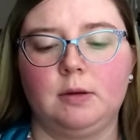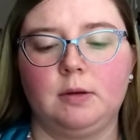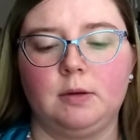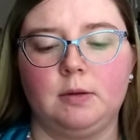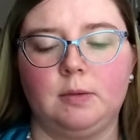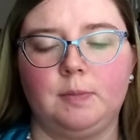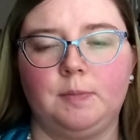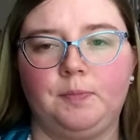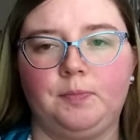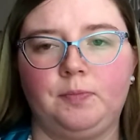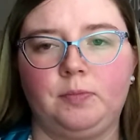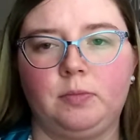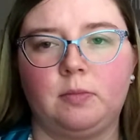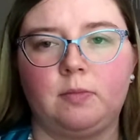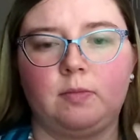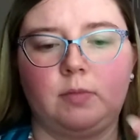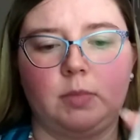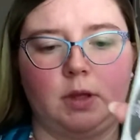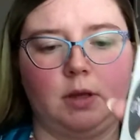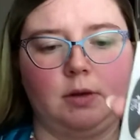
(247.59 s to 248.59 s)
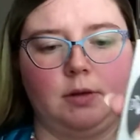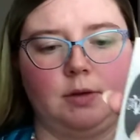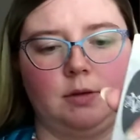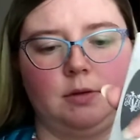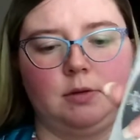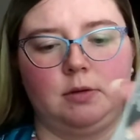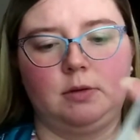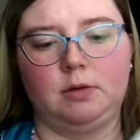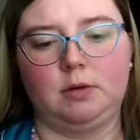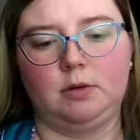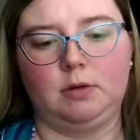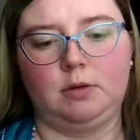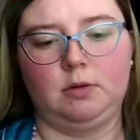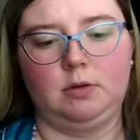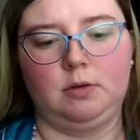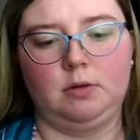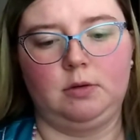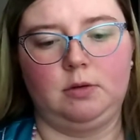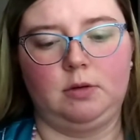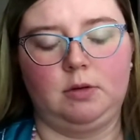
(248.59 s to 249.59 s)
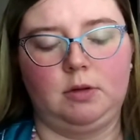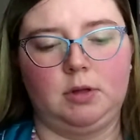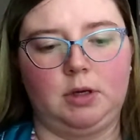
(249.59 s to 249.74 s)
I really